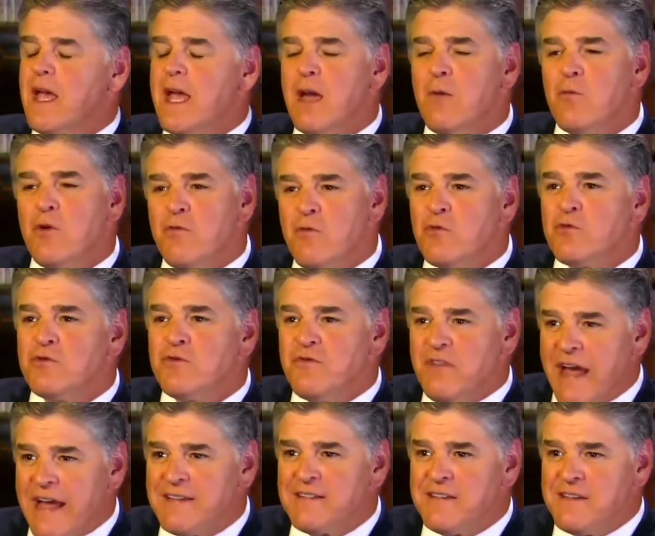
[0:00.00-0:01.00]
And what was
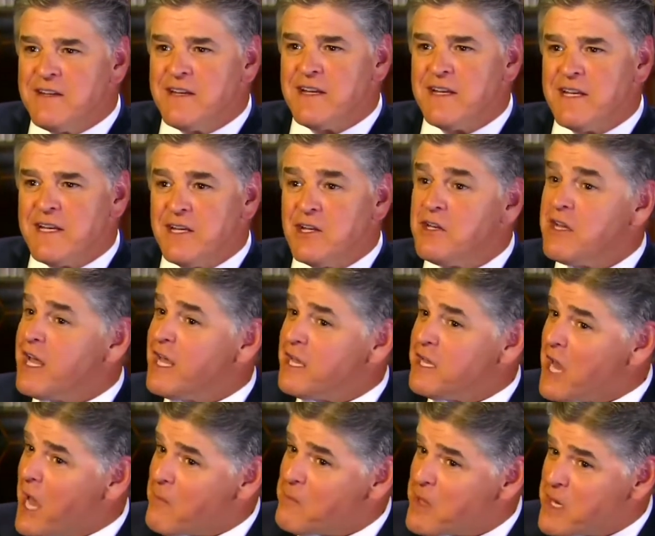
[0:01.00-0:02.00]
fascinating, and
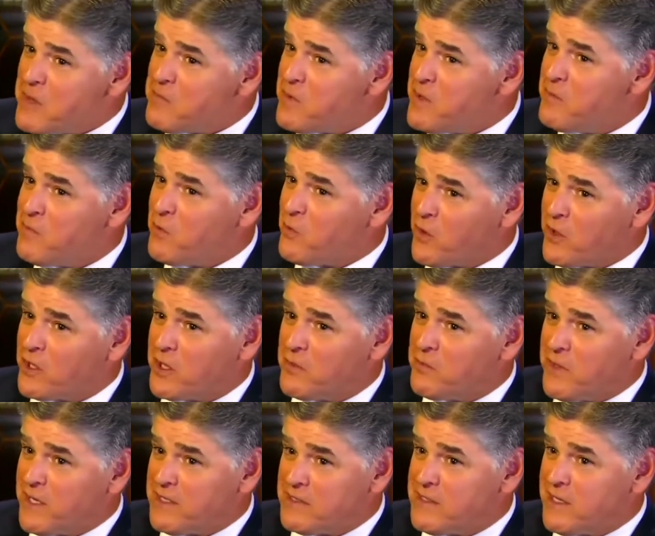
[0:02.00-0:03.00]
not many people wanted to
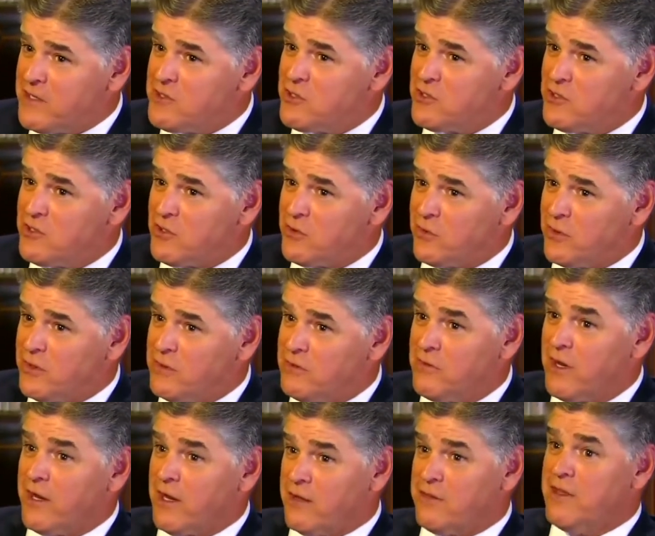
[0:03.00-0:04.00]
pay attention to it,
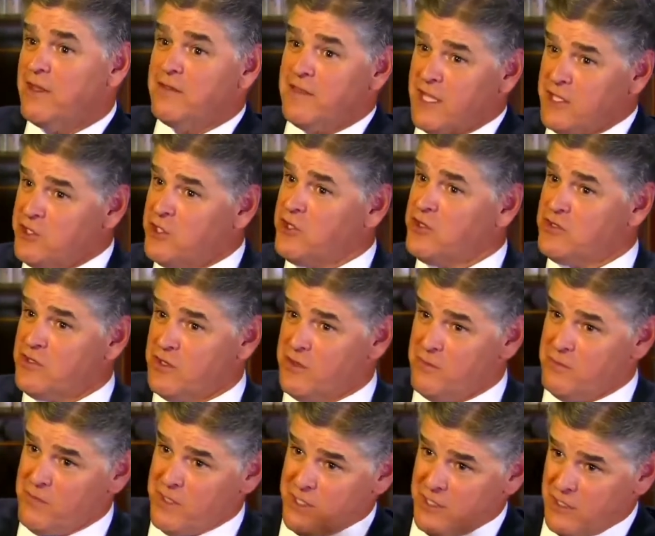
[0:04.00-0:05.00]
and I think that's because of the
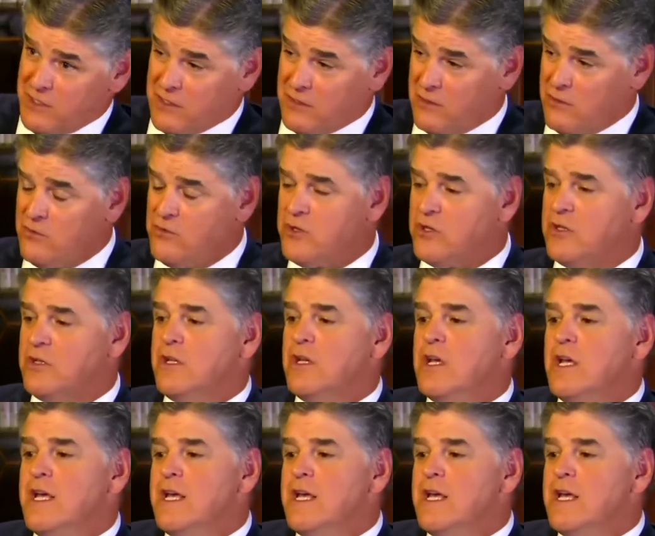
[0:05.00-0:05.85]
media collusion,